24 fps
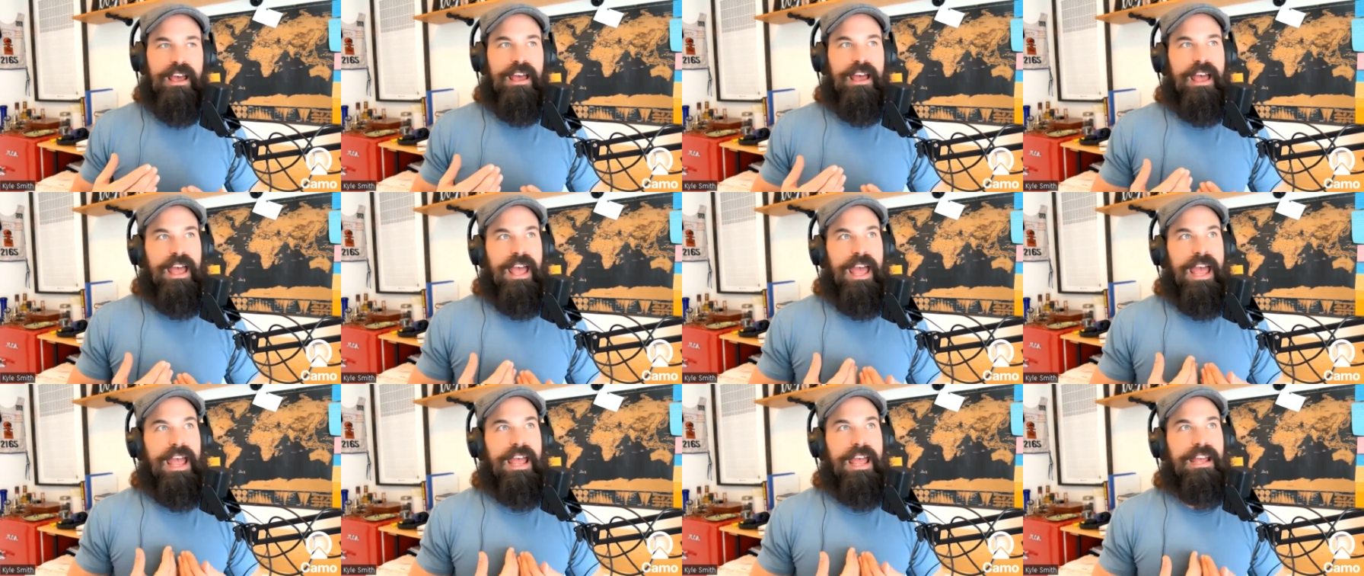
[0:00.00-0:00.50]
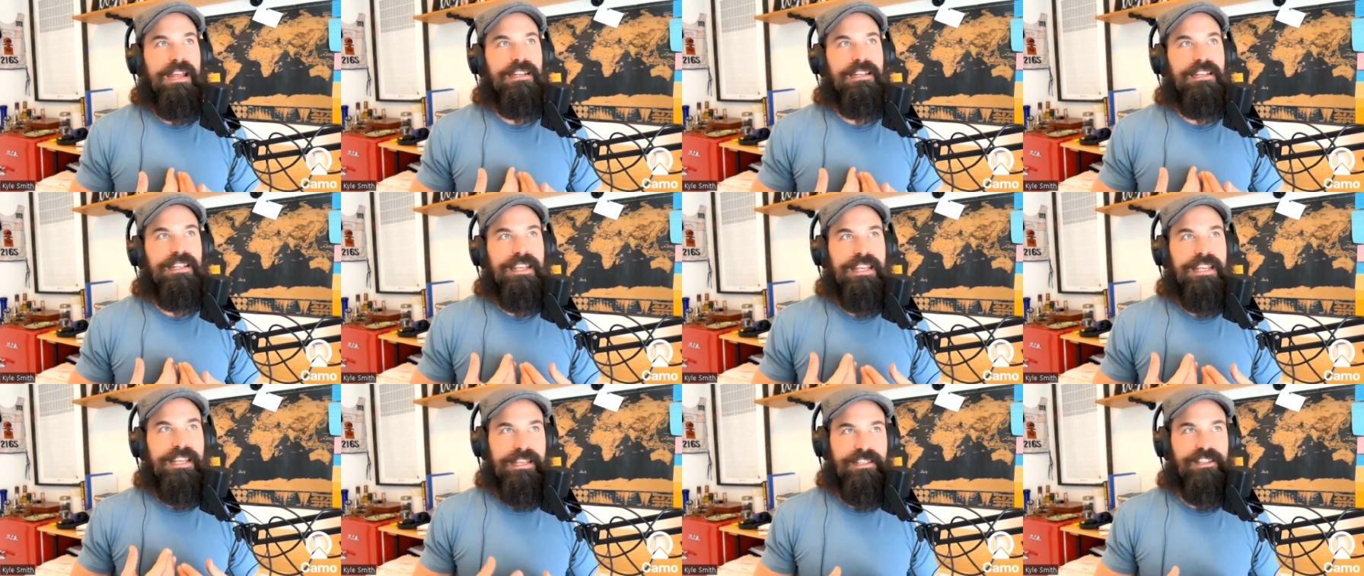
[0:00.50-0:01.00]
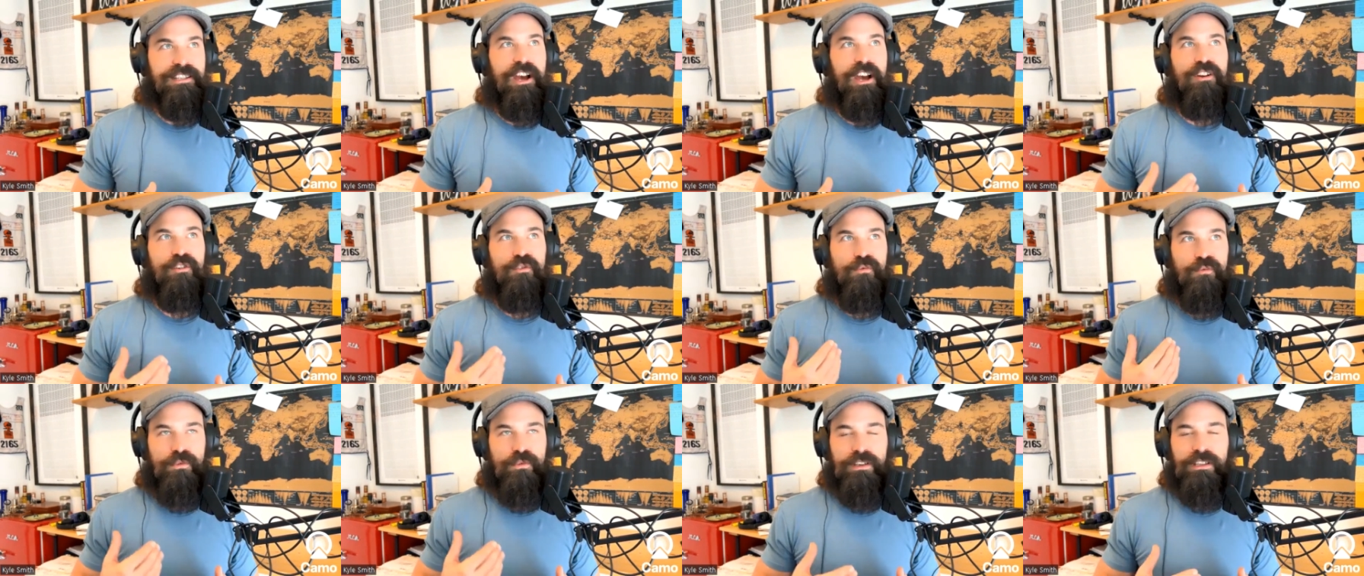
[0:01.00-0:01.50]
And he's got a
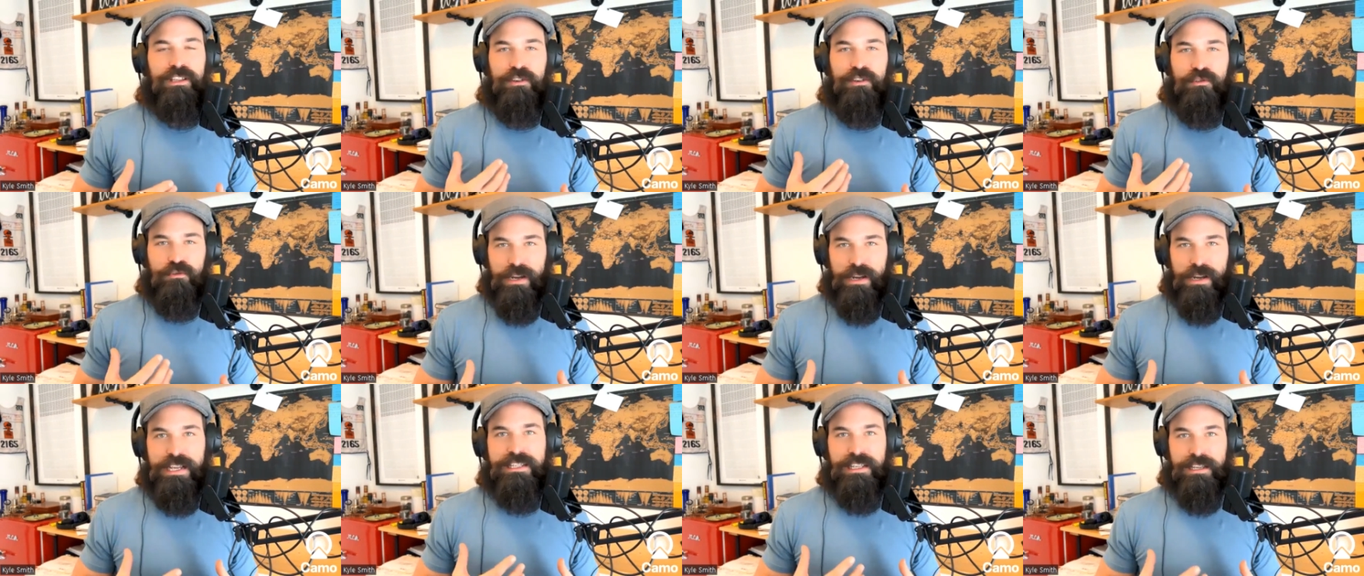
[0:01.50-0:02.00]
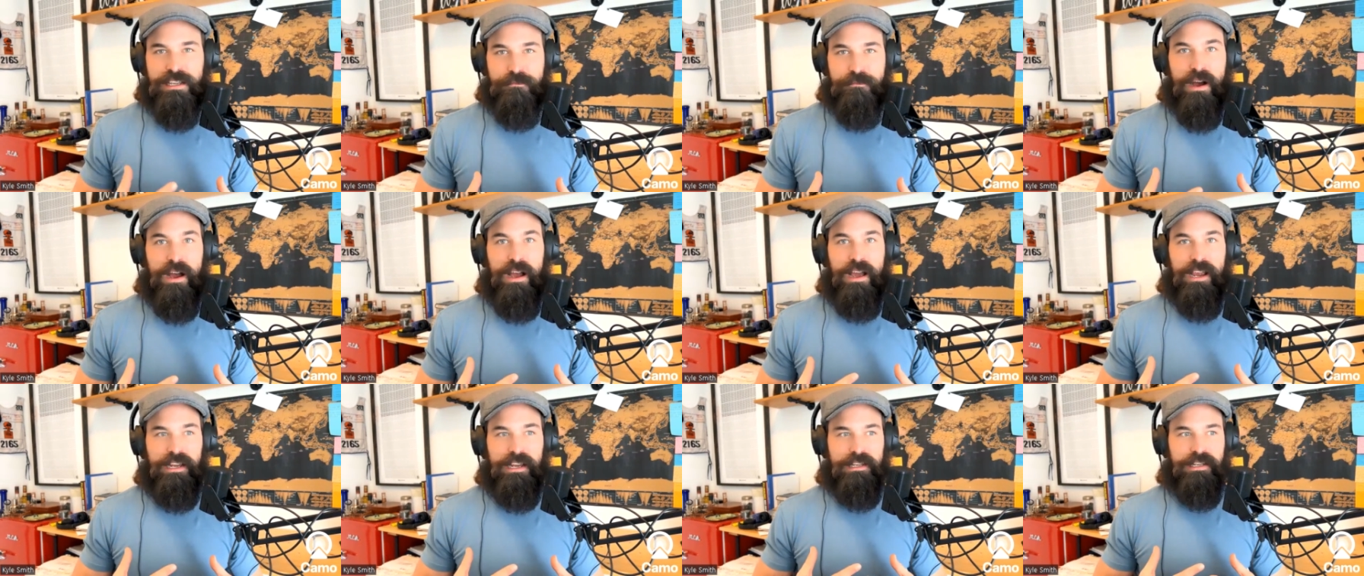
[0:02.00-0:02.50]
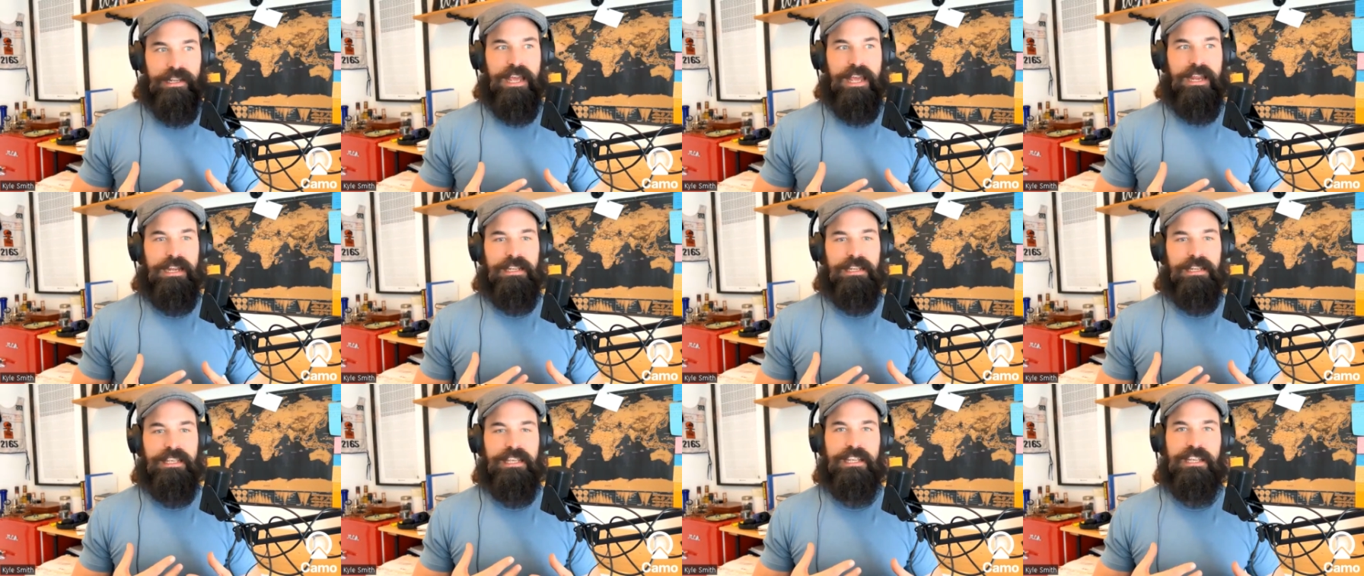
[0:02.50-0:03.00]
really racing mind, and
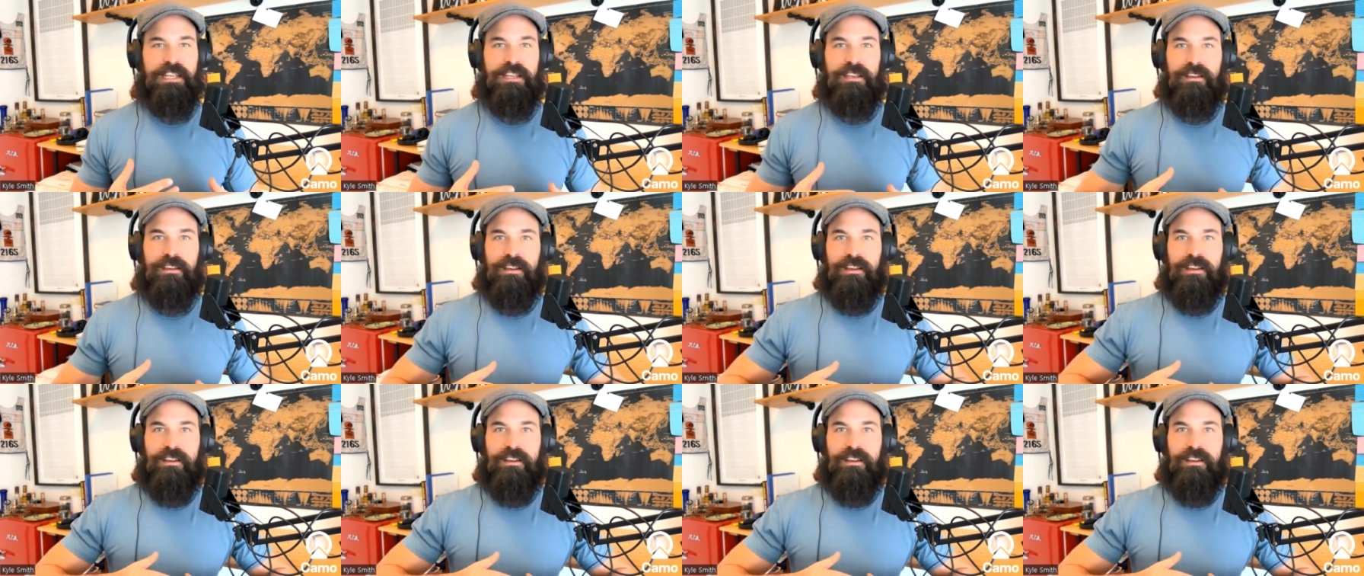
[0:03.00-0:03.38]
he